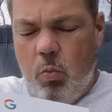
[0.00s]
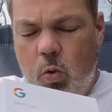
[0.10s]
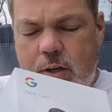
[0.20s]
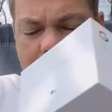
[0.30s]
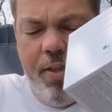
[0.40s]

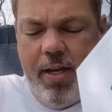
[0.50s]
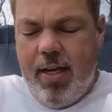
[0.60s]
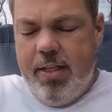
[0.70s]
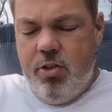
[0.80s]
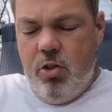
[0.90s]
One thing
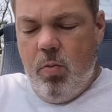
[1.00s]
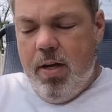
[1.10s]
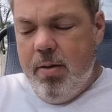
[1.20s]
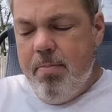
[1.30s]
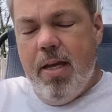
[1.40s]
I do
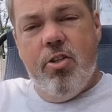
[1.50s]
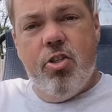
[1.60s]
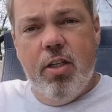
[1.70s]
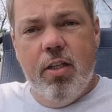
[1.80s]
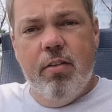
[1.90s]
want to
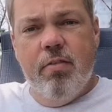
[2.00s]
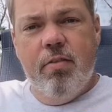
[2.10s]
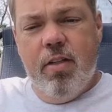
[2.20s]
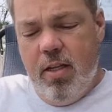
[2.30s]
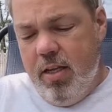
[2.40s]
mention
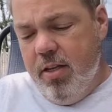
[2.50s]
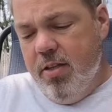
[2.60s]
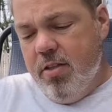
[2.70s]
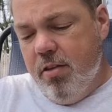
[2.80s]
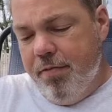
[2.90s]

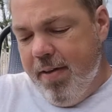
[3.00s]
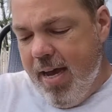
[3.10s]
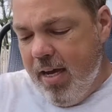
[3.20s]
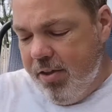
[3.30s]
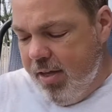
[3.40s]
is the
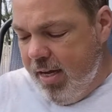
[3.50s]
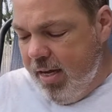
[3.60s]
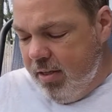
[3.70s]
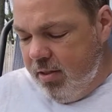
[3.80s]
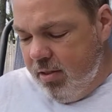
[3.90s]
fact that